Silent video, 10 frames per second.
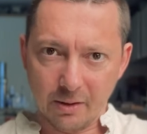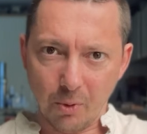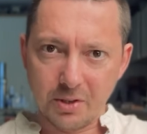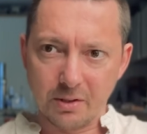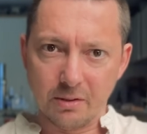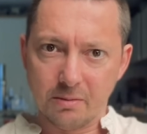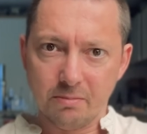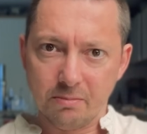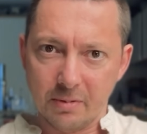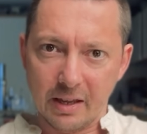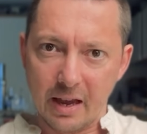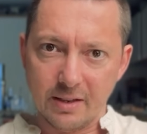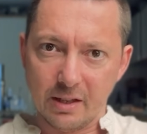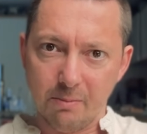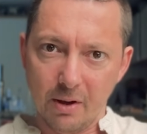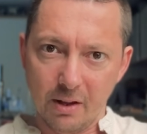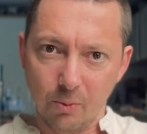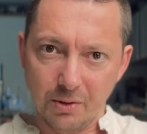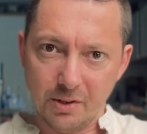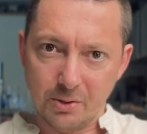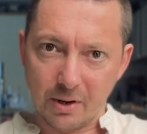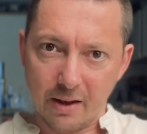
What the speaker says: It wasn't the case that Bernard wanted to